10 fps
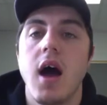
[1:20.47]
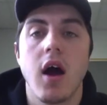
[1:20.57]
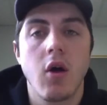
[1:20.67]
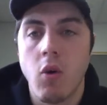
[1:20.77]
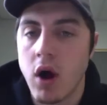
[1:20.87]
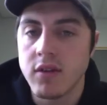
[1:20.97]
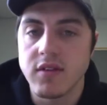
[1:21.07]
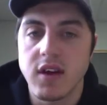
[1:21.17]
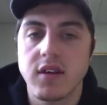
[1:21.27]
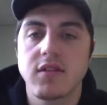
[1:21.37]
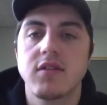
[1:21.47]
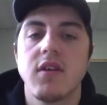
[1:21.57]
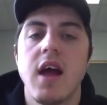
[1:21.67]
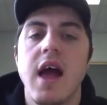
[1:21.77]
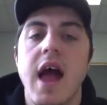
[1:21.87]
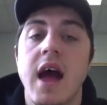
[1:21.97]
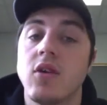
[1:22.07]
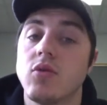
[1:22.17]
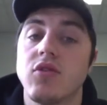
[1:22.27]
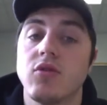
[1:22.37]
Quonsets, and
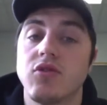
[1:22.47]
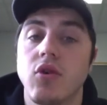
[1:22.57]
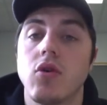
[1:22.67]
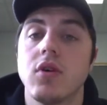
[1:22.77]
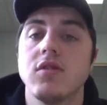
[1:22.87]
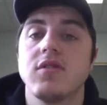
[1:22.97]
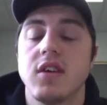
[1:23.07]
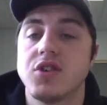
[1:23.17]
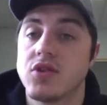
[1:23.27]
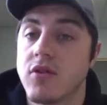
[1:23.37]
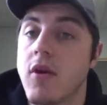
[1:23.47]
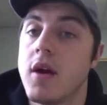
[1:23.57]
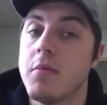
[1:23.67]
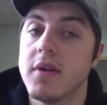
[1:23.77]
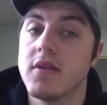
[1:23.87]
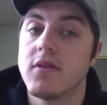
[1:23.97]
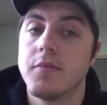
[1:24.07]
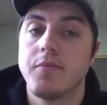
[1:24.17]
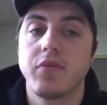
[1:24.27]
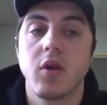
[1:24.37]
also storage such as grain bins,
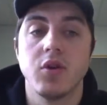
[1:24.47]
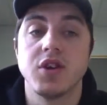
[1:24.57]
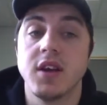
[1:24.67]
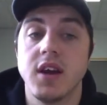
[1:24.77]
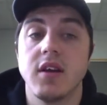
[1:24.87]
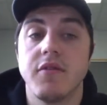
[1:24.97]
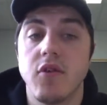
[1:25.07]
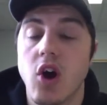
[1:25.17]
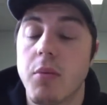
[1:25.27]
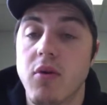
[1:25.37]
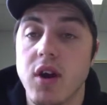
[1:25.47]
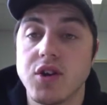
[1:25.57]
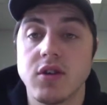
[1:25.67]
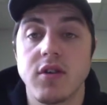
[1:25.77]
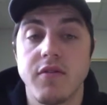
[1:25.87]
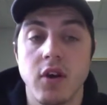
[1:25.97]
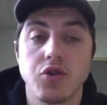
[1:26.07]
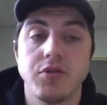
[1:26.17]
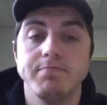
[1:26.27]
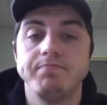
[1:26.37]
which are needed for the operation to function.